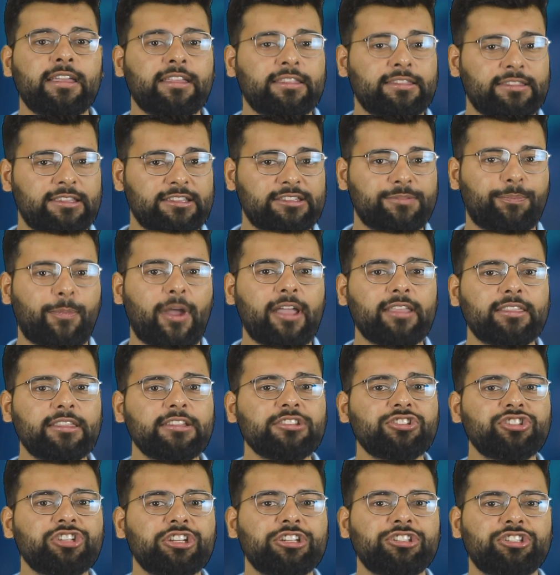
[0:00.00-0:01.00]
This
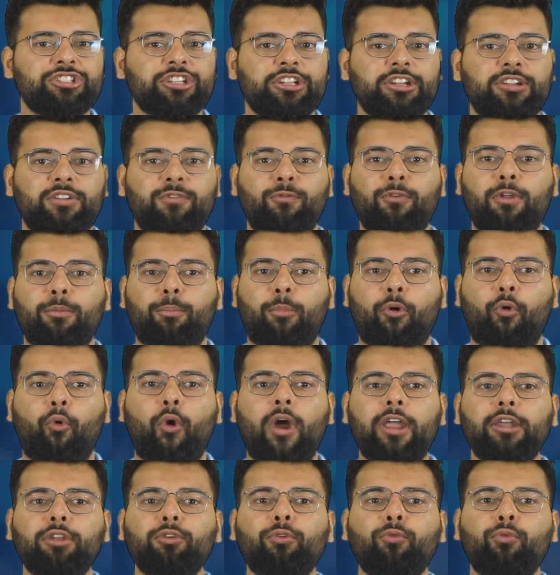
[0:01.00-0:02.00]
Python cheat sheet will
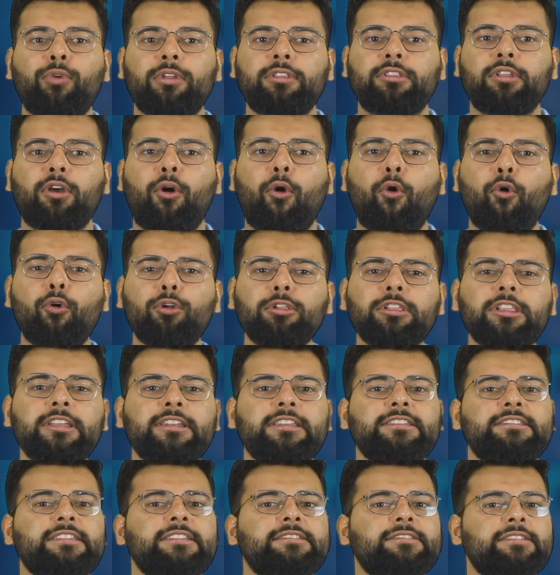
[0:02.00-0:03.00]
provide you with all the
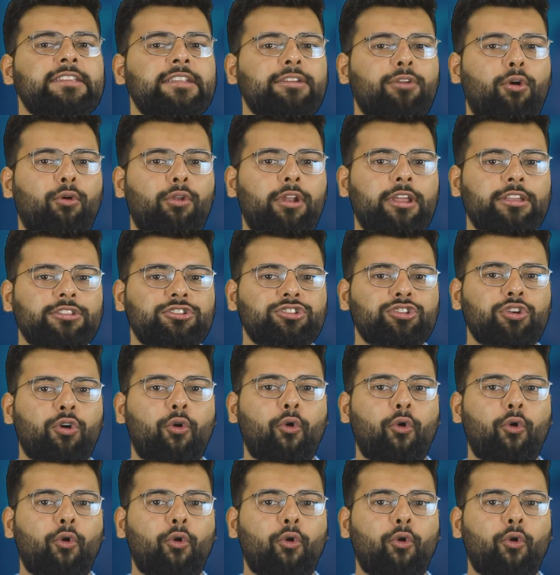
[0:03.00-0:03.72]
necessary knowledge